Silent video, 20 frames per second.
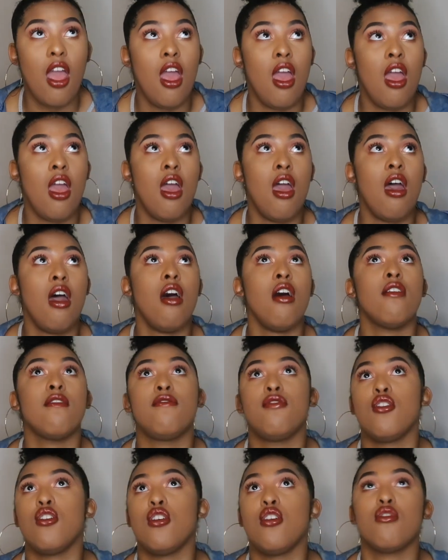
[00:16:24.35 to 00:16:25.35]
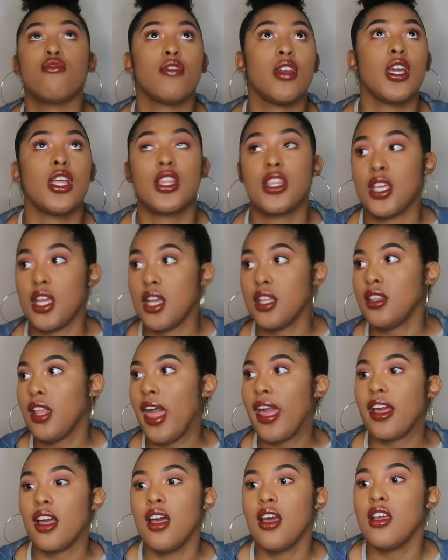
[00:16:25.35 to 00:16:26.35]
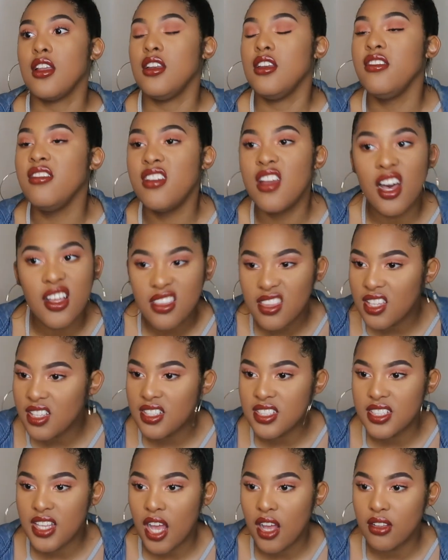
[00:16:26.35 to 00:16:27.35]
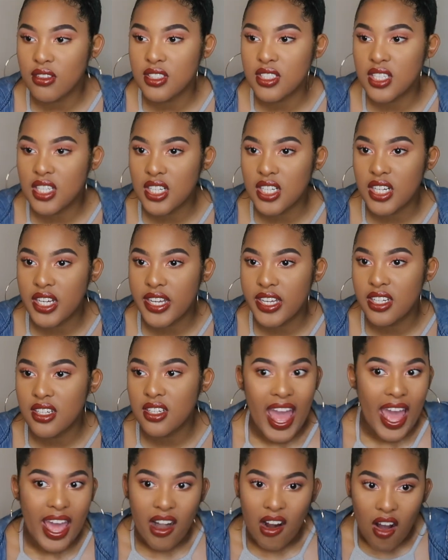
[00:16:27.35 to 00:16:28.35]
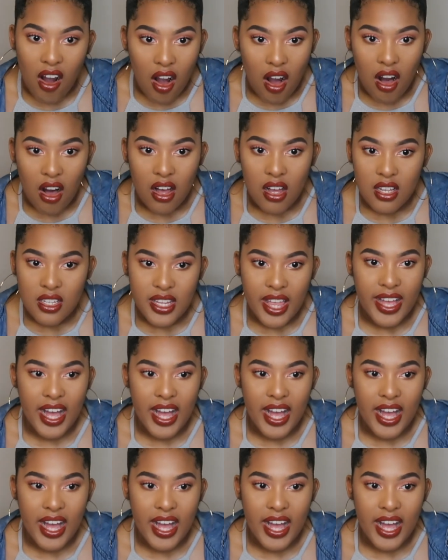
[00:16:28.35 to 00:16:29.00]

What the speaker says: Everything. Like, nothing sounds good at all.